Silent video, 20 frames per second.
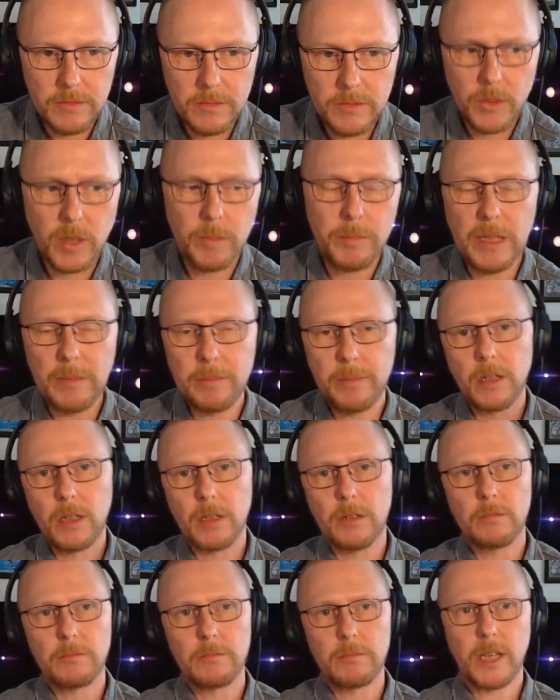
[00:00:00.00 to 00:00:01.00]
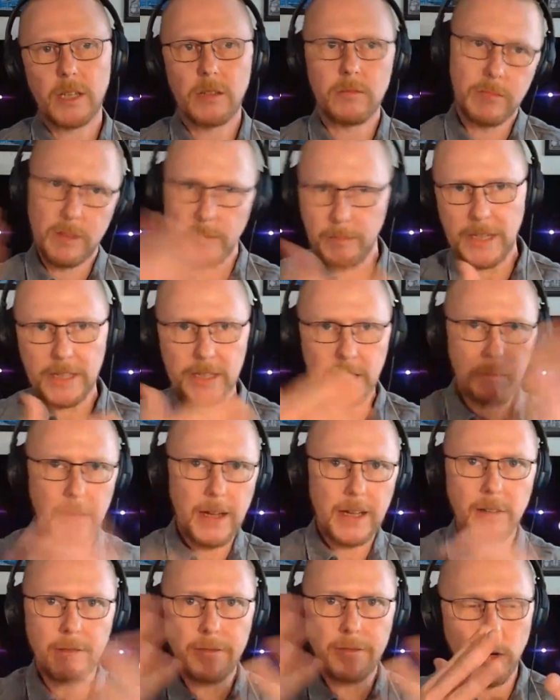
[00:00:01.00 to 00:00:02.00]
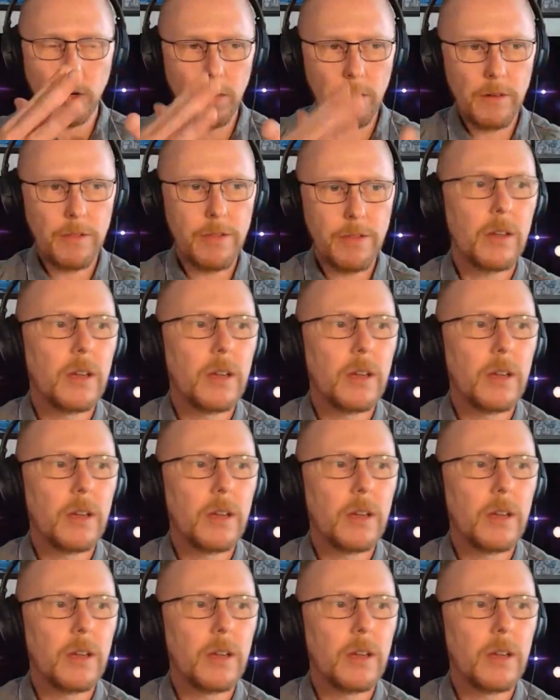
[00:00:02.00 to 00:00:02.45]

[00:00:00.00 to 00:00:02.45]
where people are kind of debating back and forth,